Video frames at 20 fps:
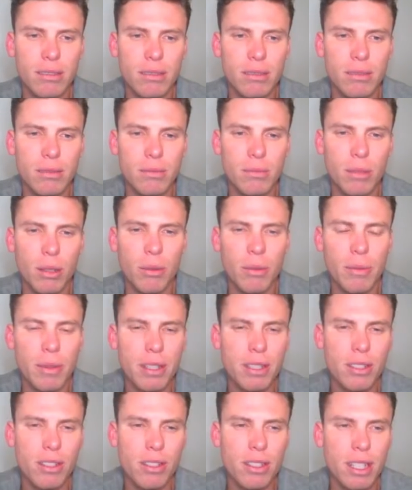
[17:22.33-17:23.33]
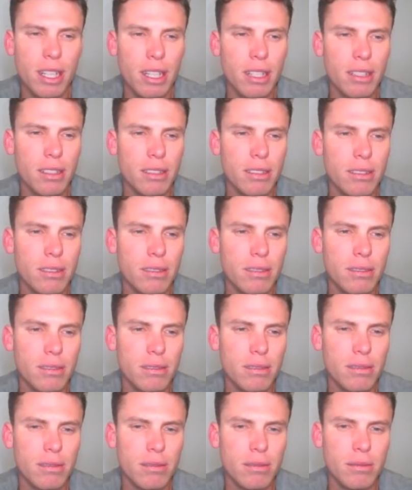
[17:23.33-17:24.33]
probably Josh King.
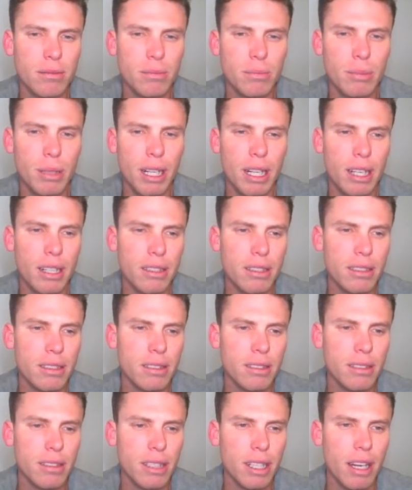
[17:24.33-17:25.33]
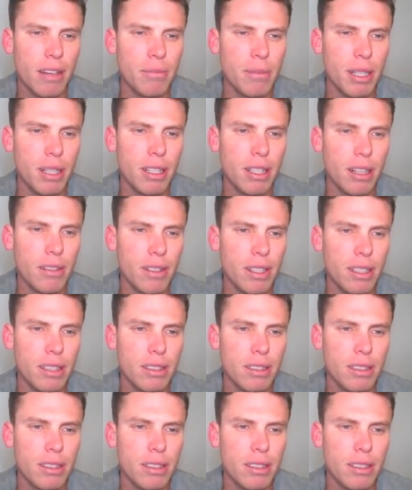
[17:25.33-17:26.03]
But do you have mid cover?